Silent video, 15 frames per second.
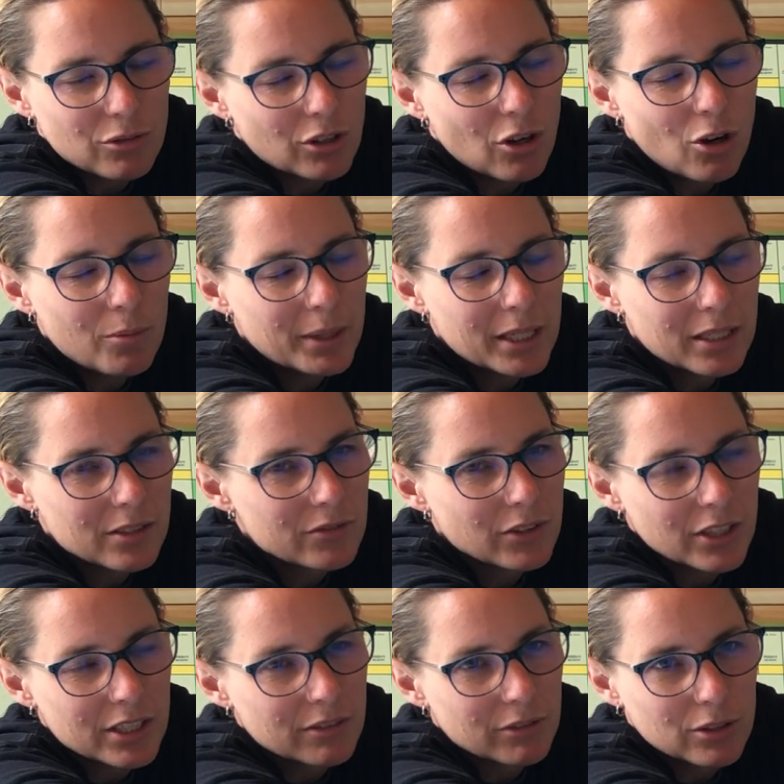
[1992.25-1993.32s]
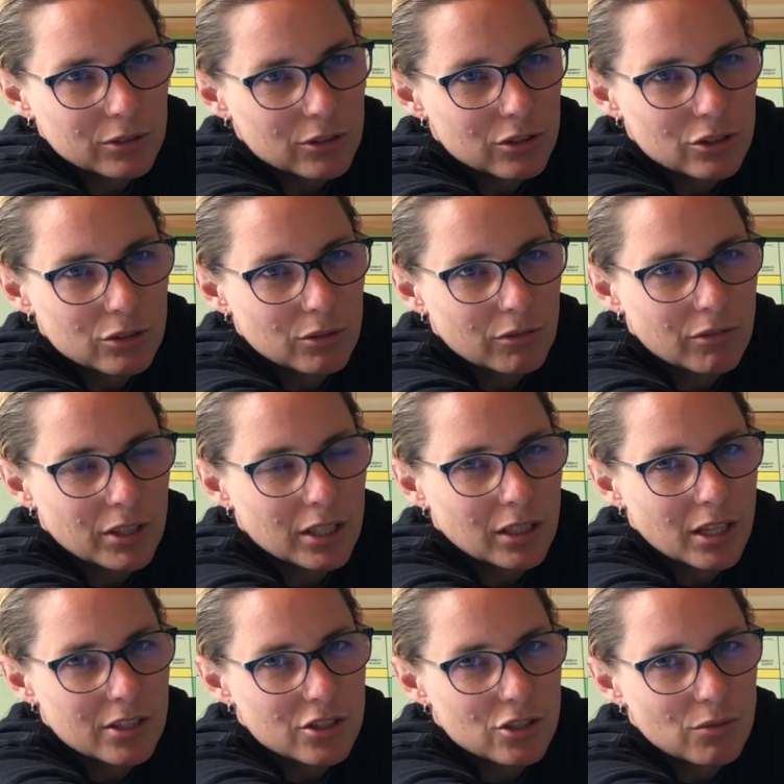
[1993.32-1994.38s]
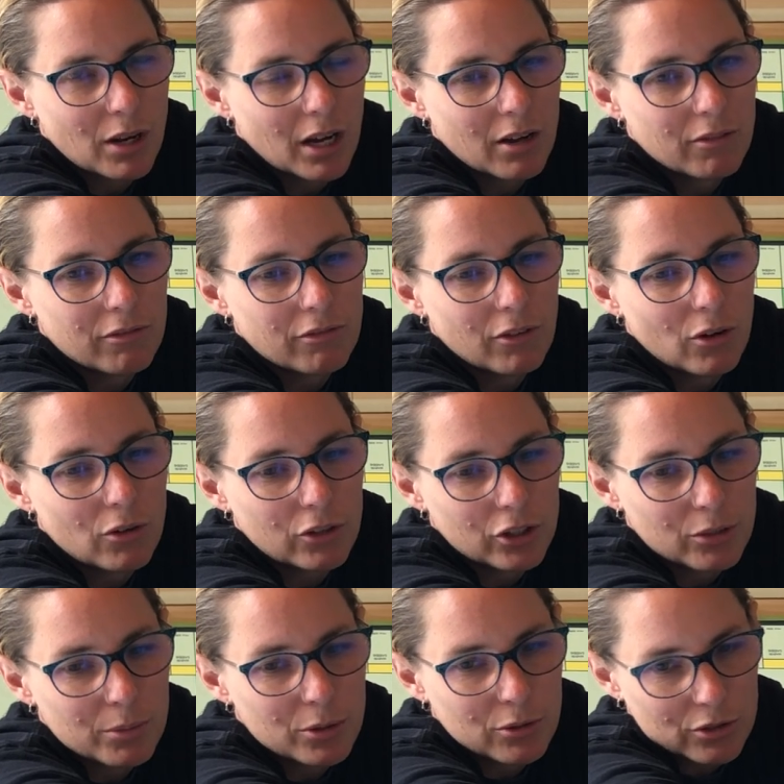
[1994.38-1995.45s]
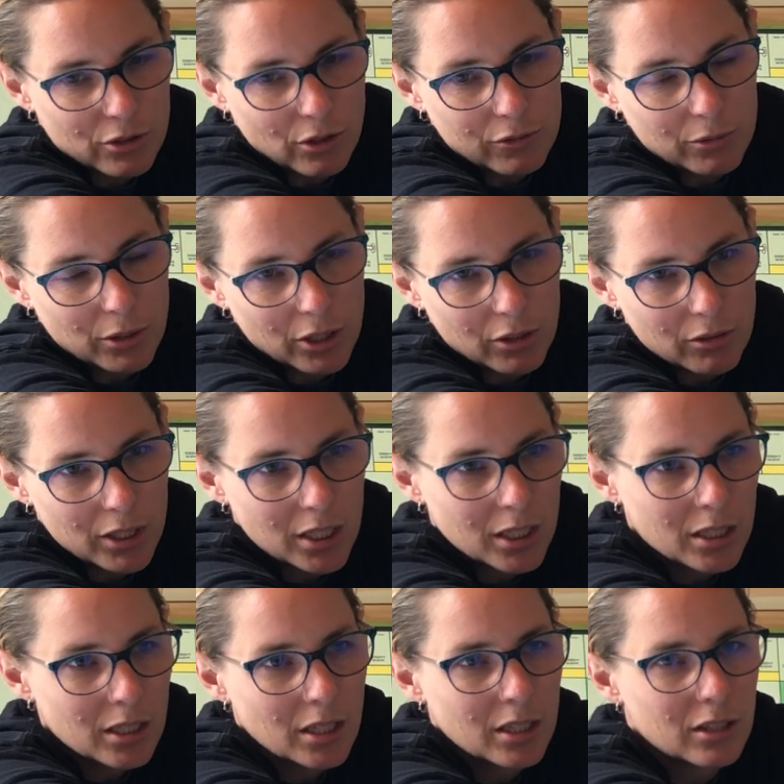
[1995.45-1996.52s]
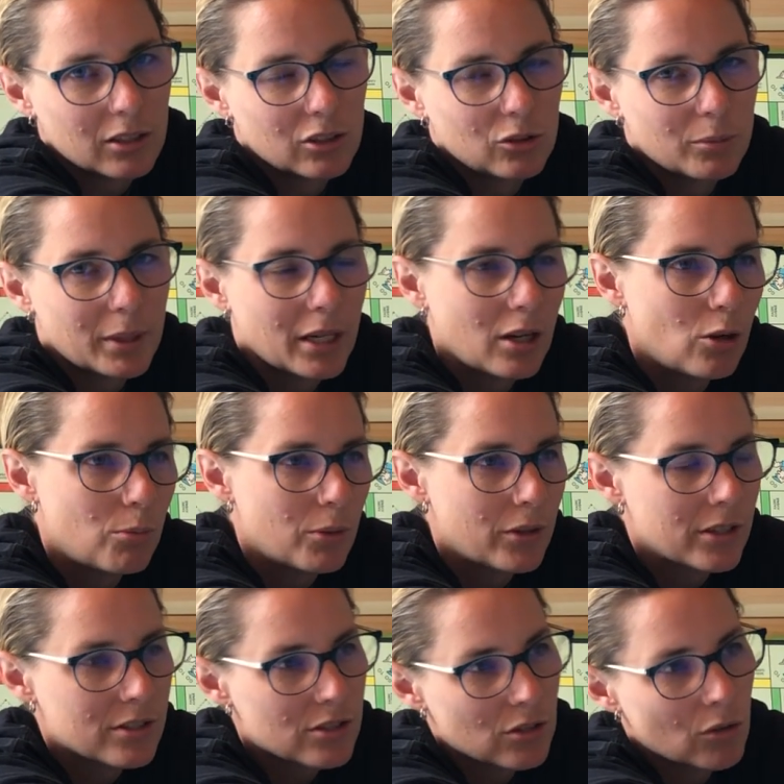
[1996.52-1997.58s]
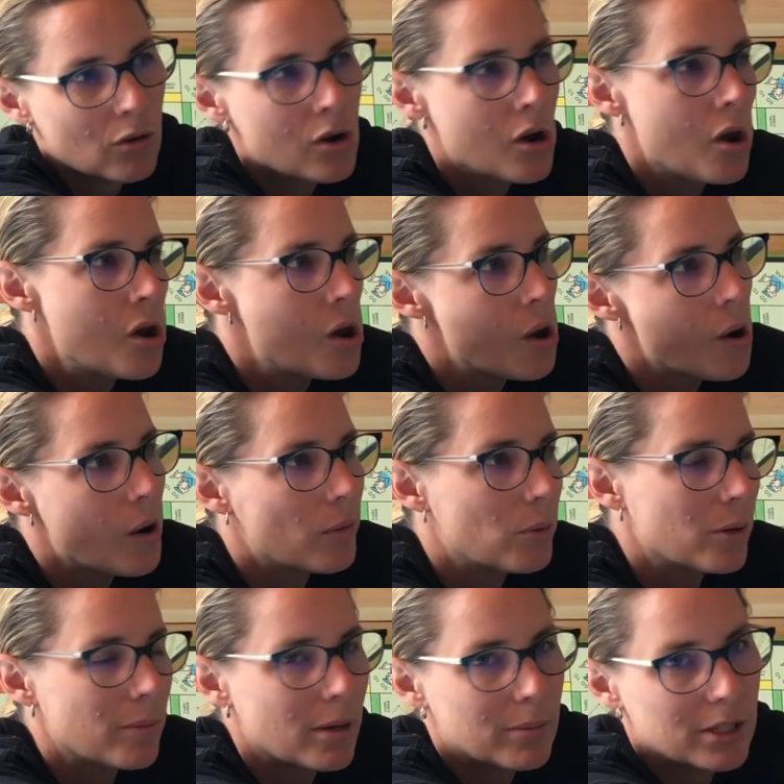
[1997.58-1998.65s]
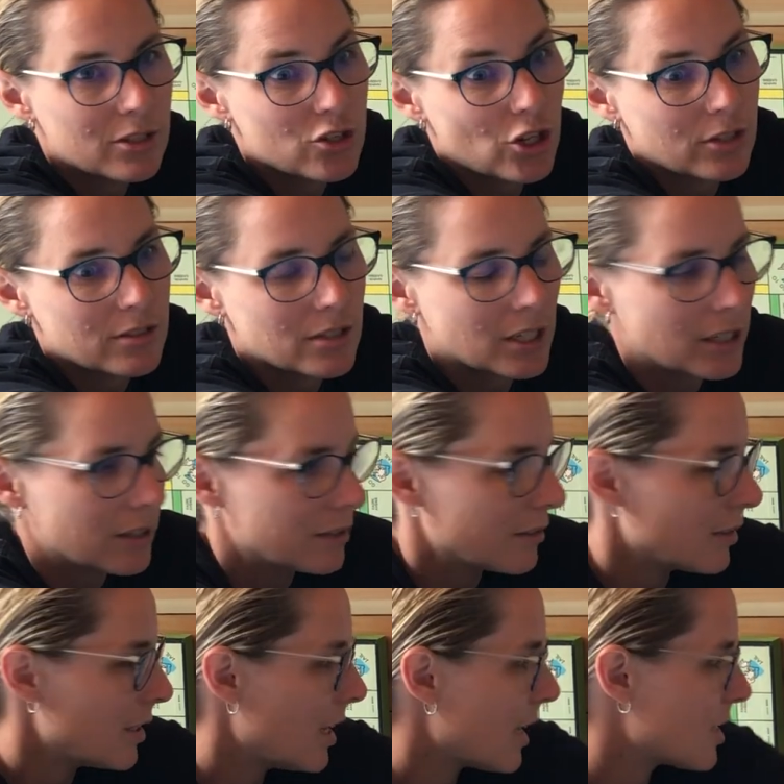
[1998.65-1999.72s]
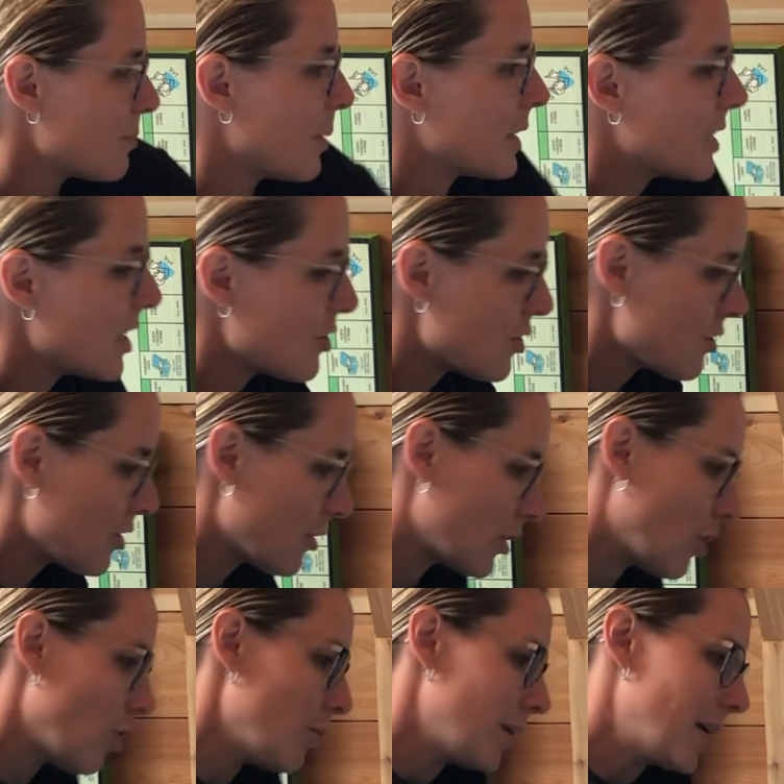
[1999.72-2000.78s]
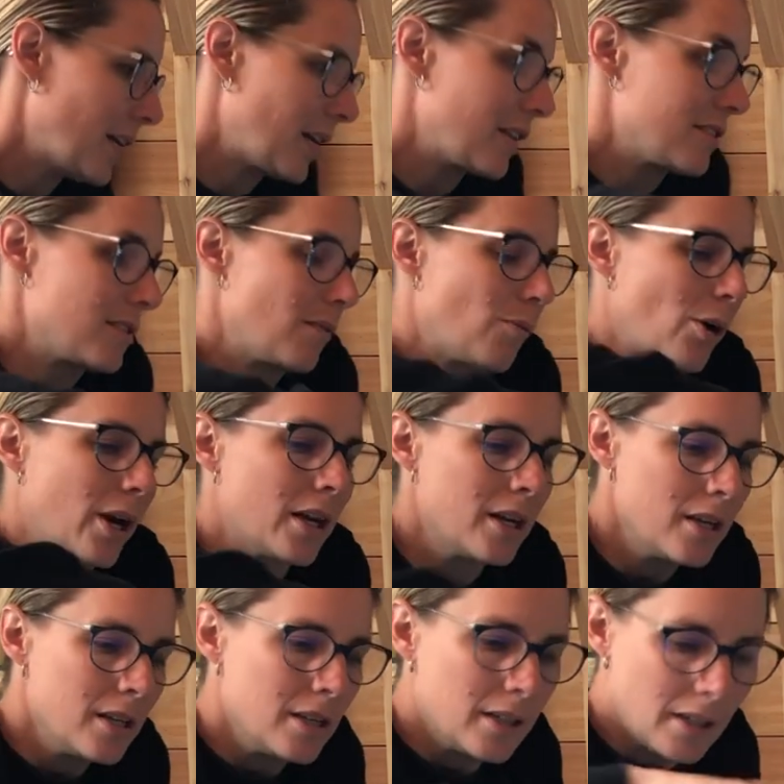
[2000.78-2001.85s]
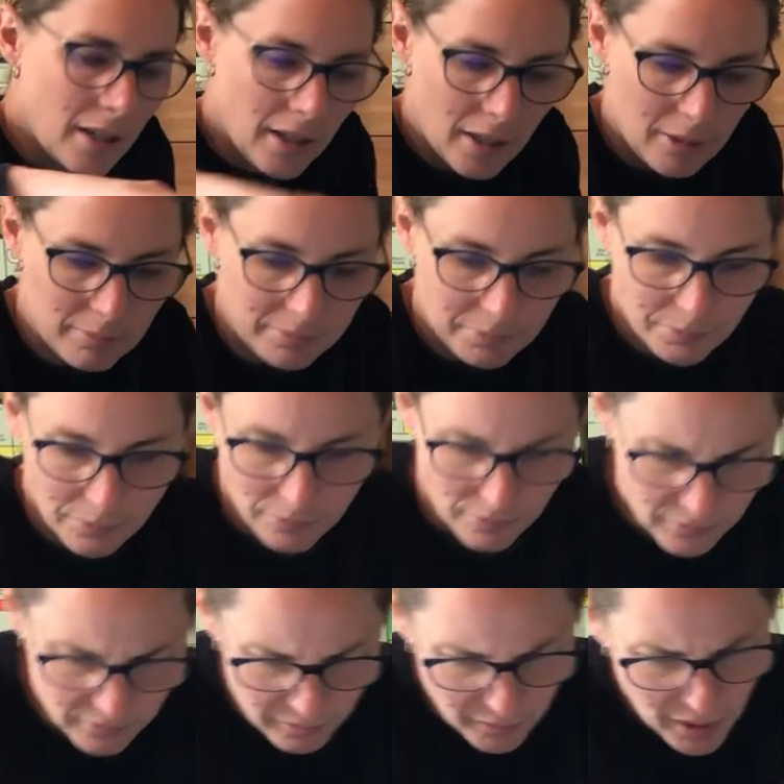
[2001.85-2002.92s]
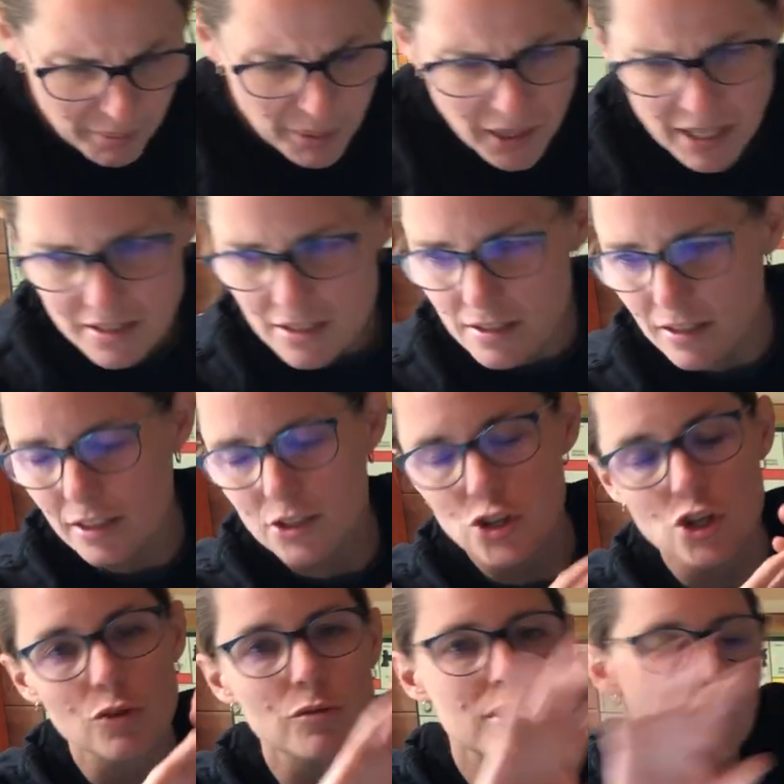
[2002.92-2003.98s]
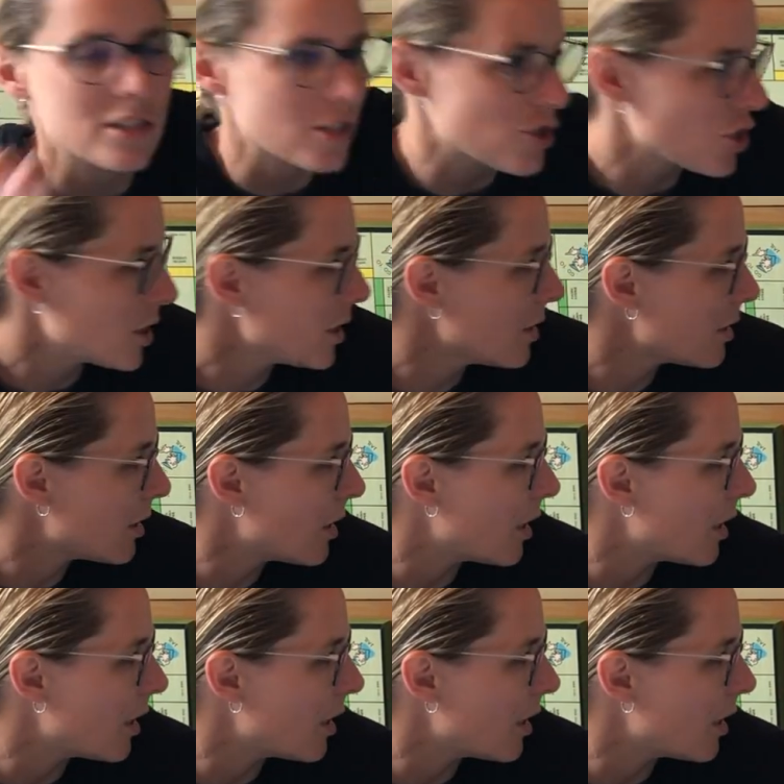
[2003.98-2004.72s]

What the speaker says: The culminating is very difficult to do unless you have all the computer software you need and a little bit of help with it. So we may be adjusting the expectations on the culminating in some way. But that's a June decision.